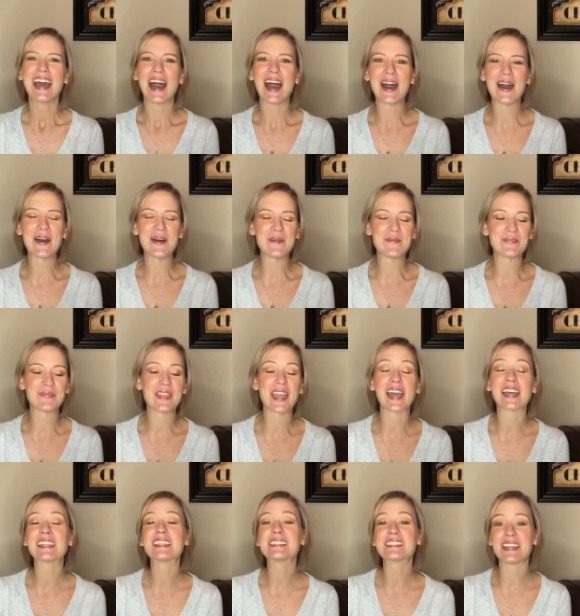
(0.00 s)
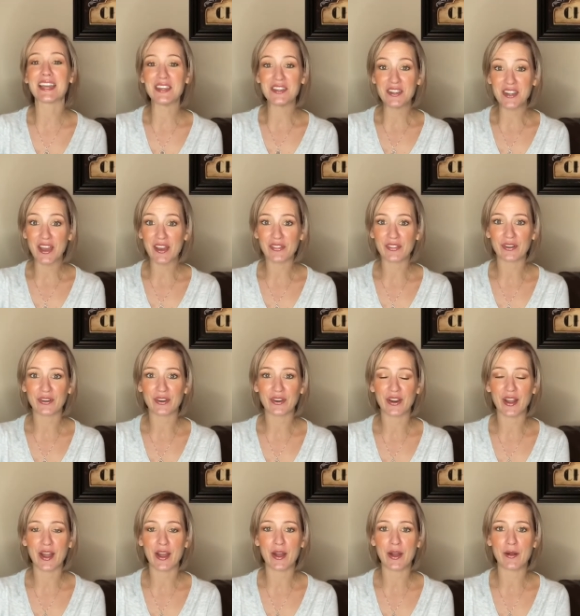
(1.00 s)
um, that is
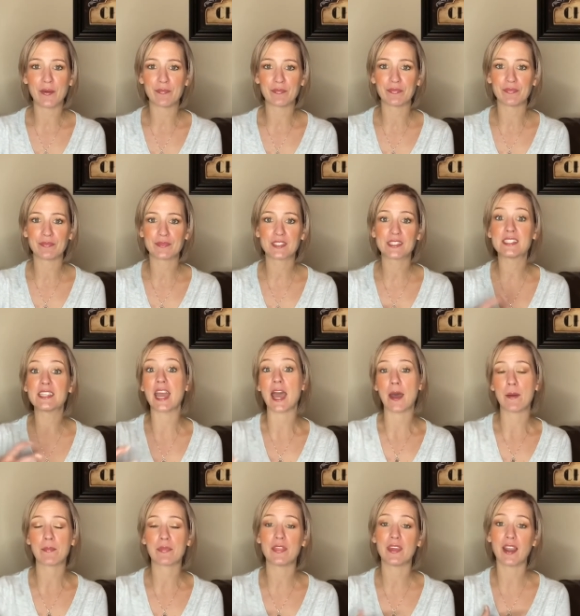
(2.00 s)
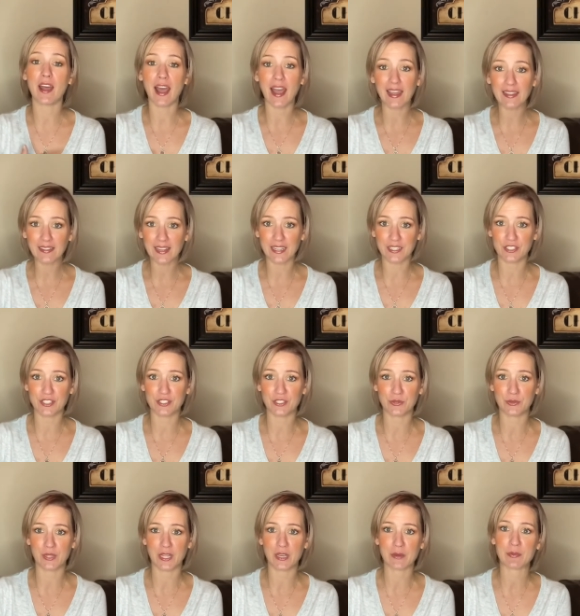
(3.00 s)
another um, step that I like to
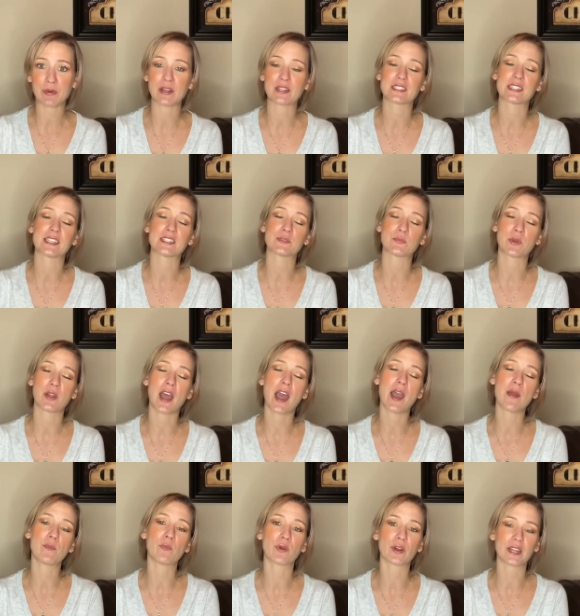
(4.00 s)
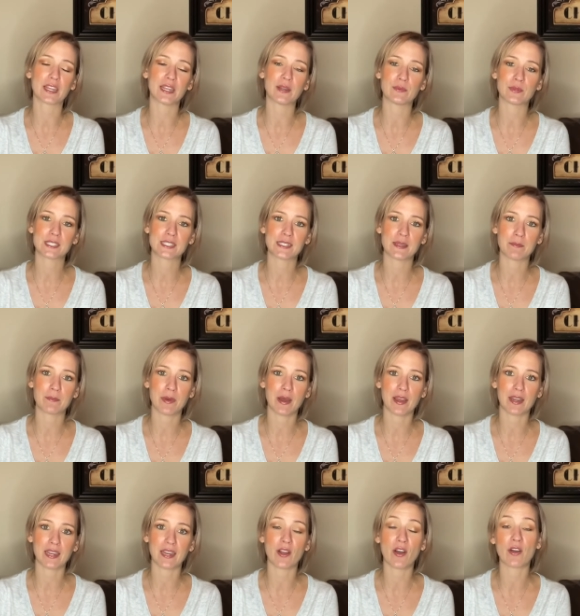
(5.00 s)
do in that process when I'm working with
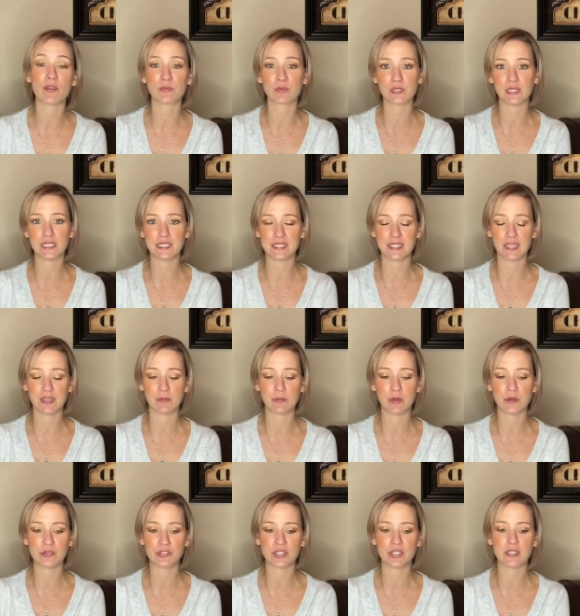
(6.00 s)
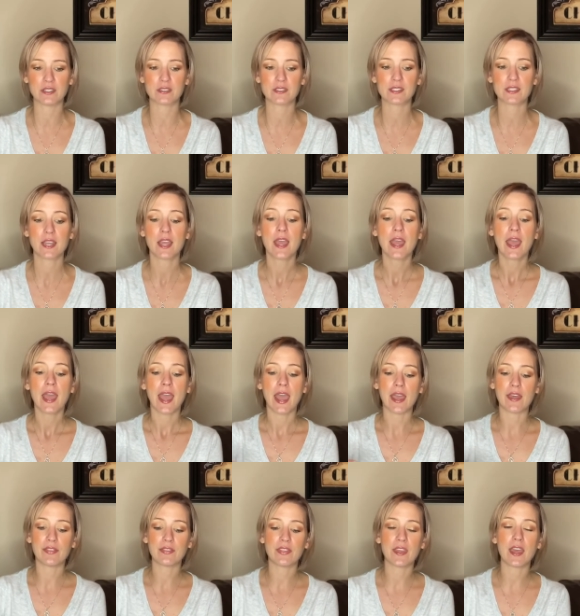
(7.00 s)
somebody on releasing emotions.
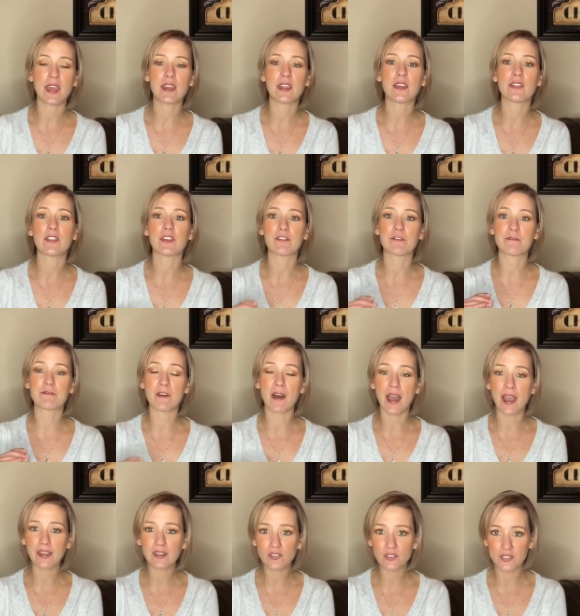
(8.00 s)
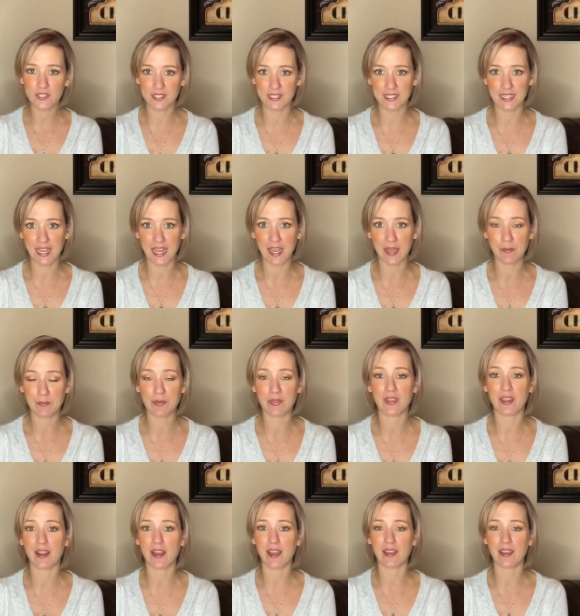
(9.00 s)
And then the final step that I